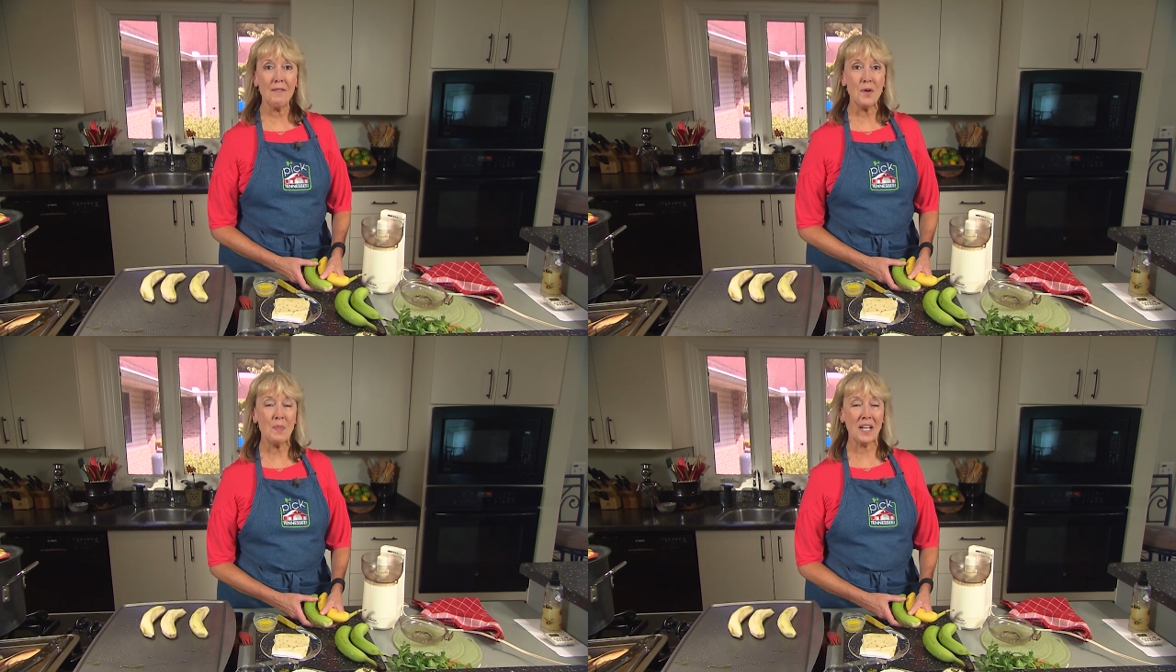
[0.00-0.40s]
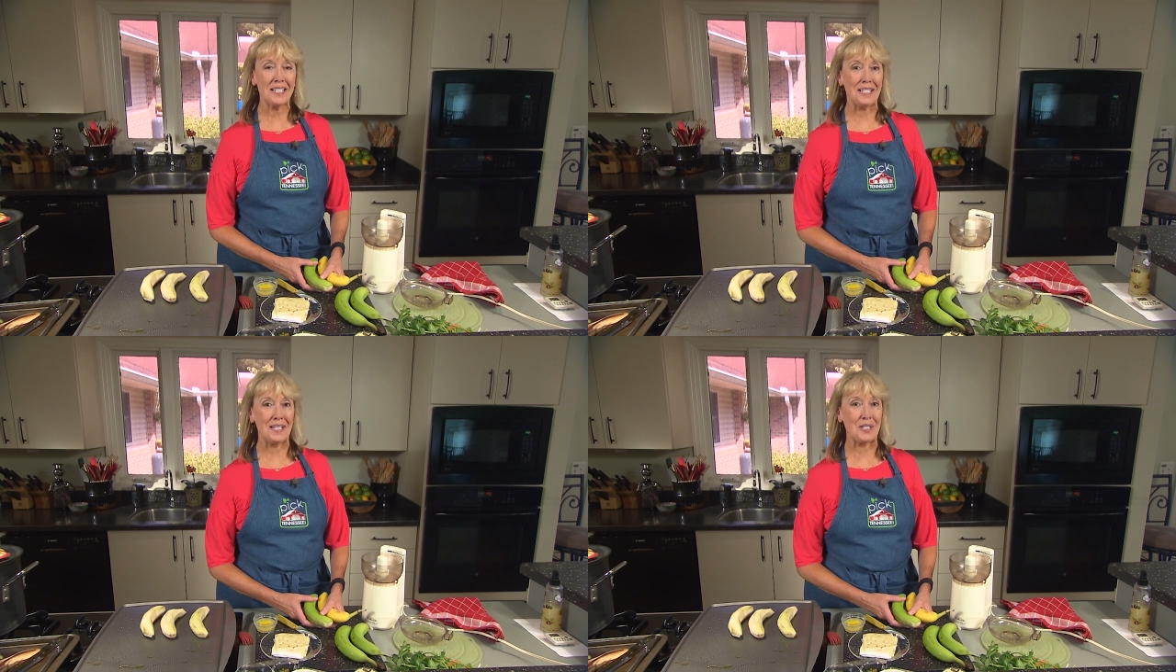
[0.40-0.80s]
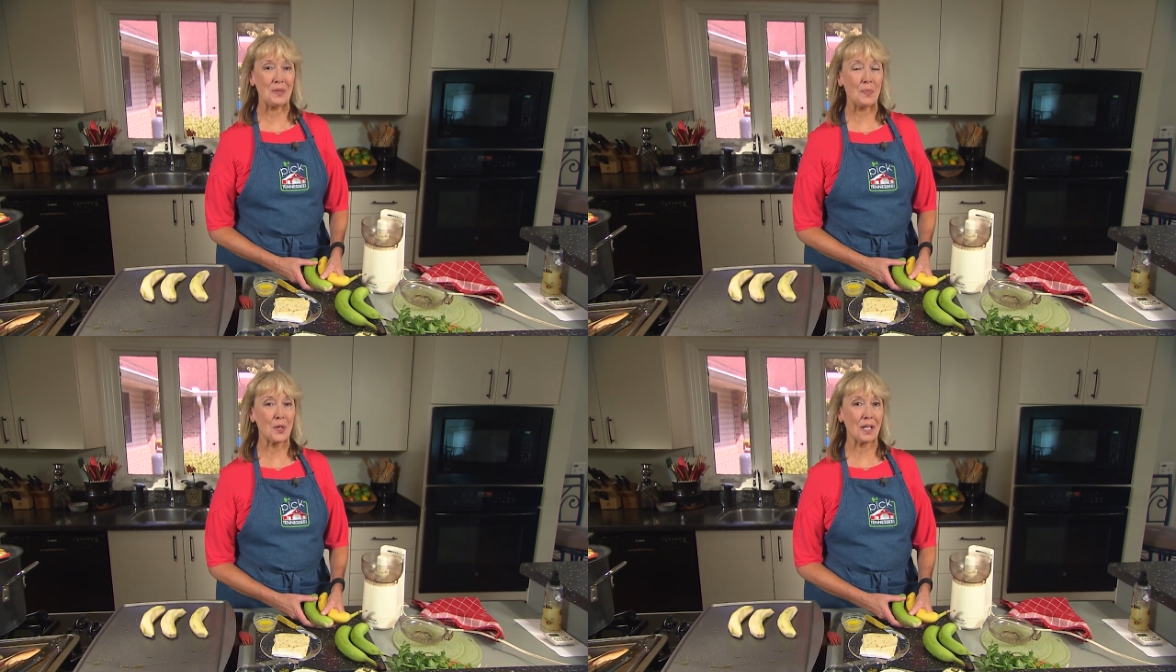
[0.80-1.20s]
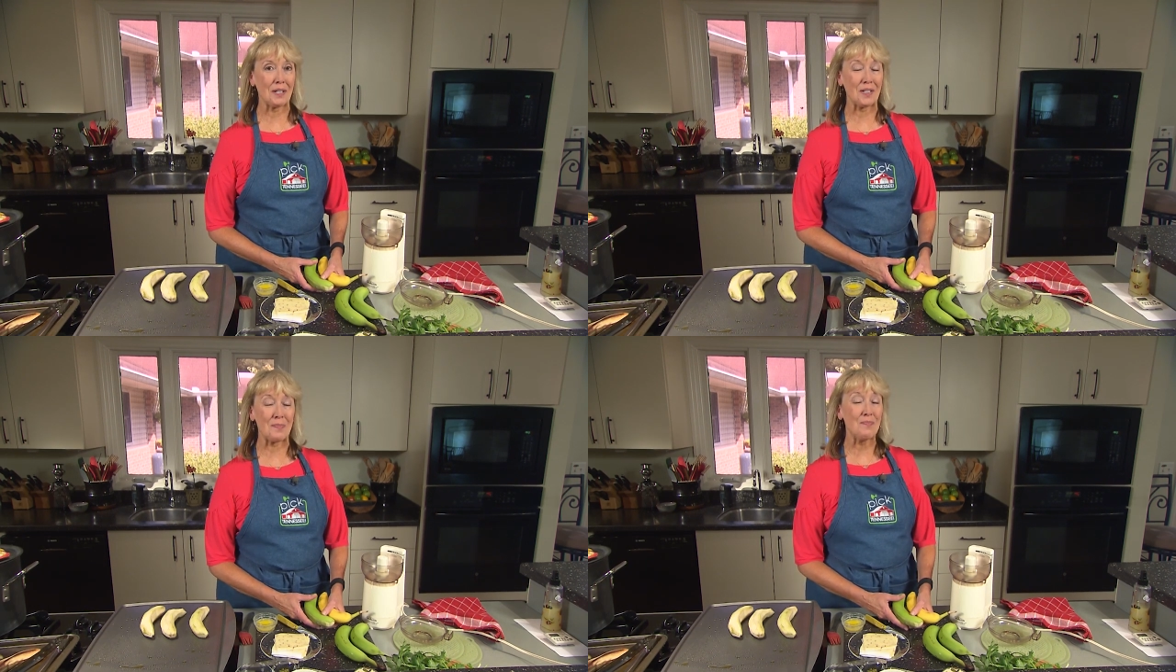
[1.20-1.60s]
Everybody needs to put a
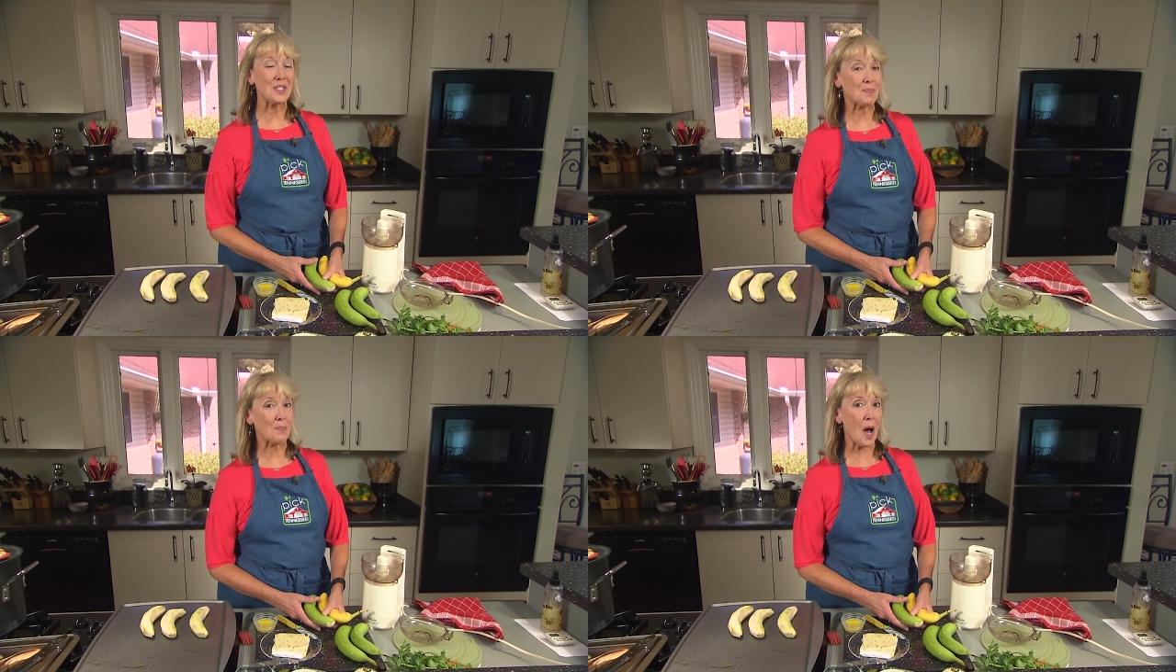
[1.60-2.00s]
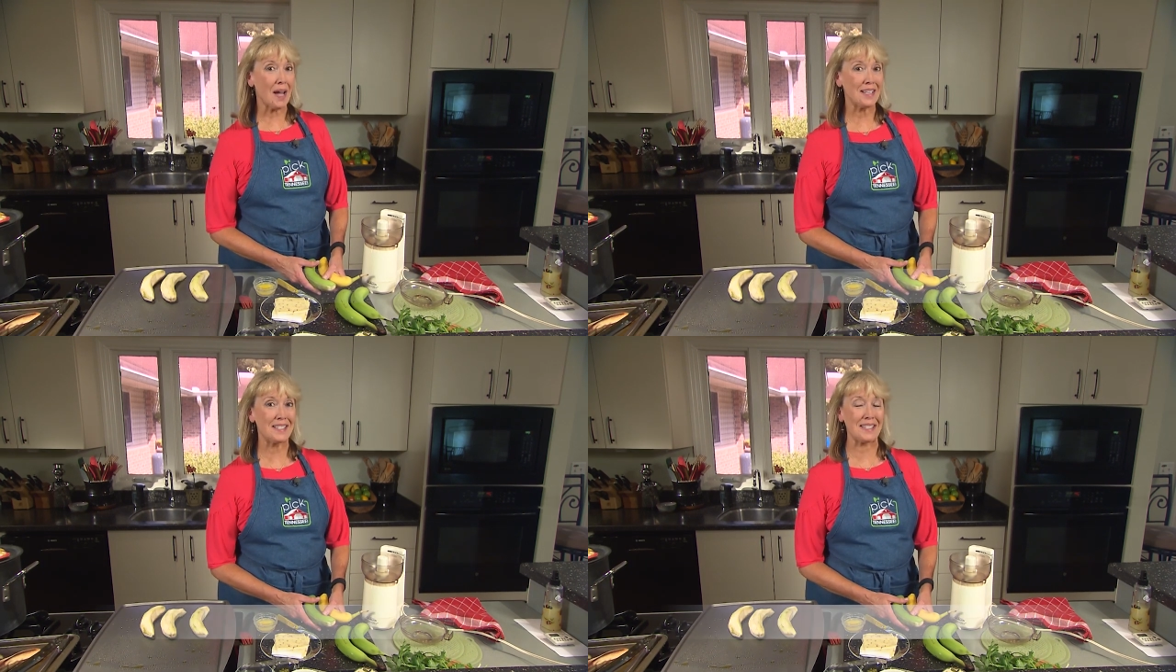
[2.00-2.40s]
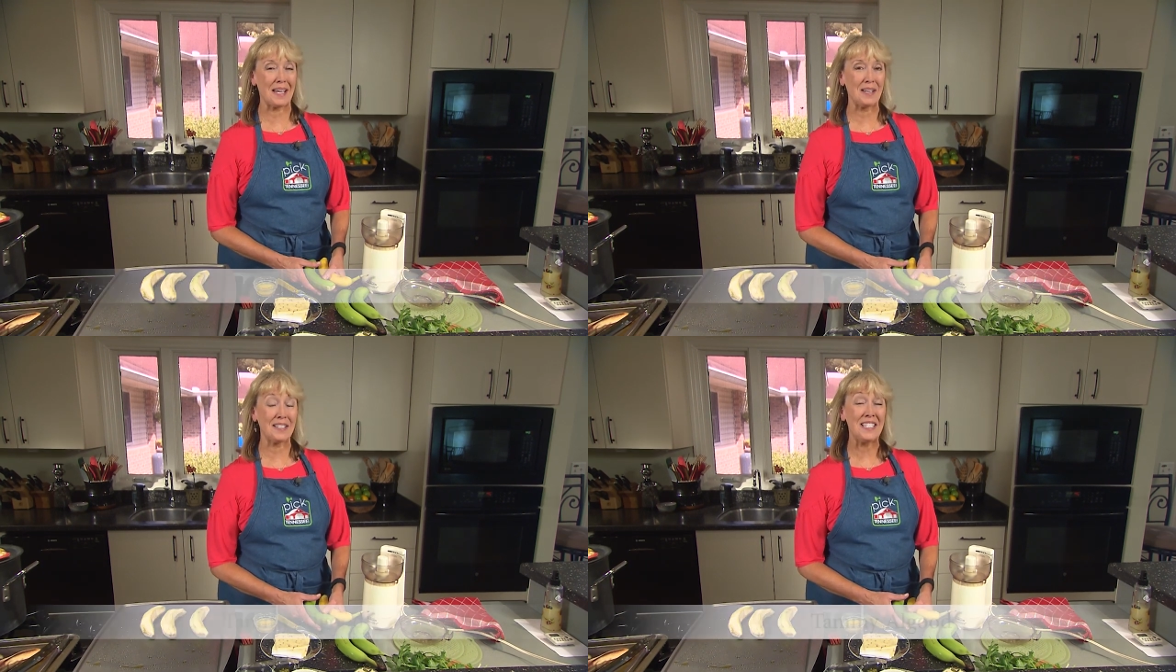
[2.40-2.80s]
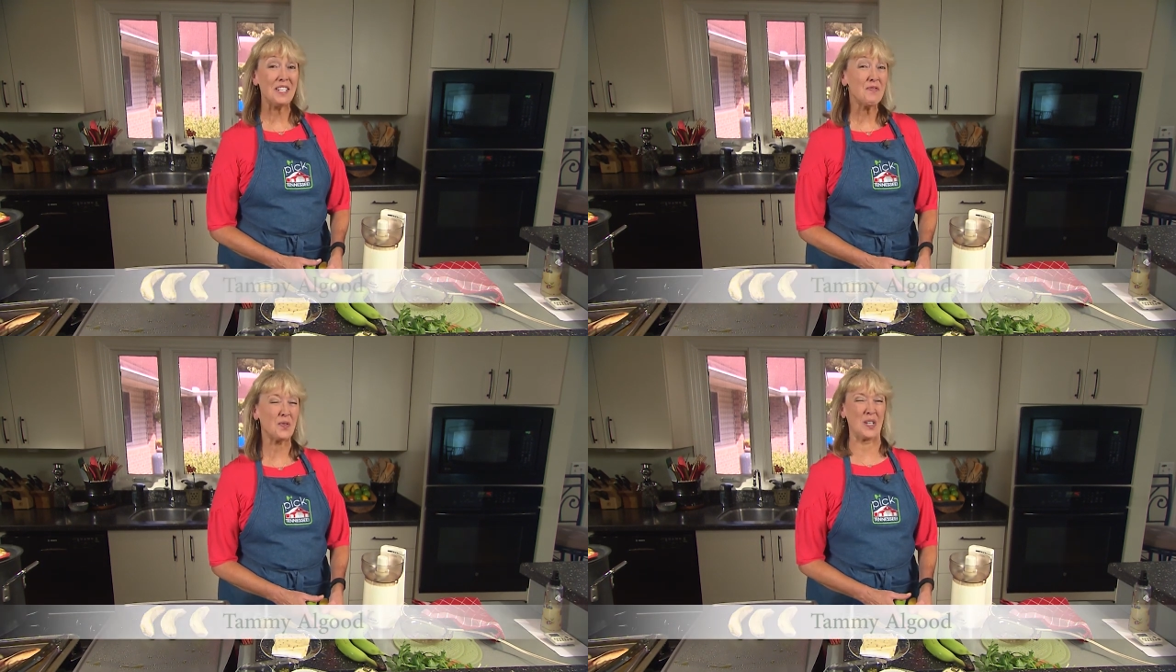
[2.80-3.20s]
little spice and
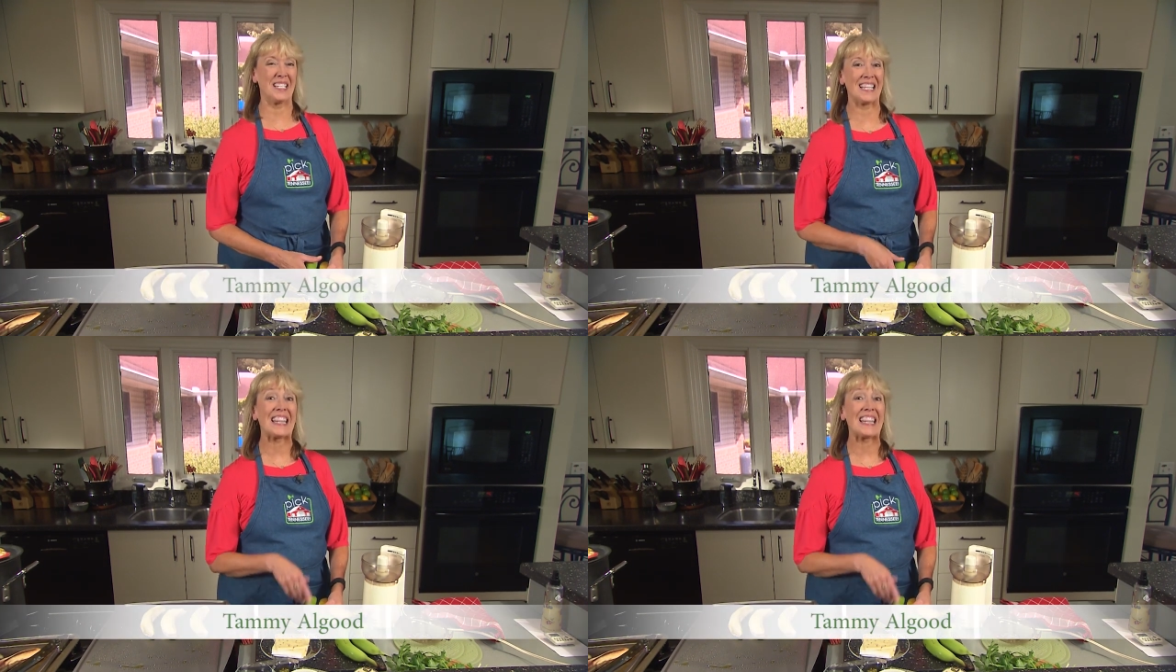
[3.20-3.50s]
different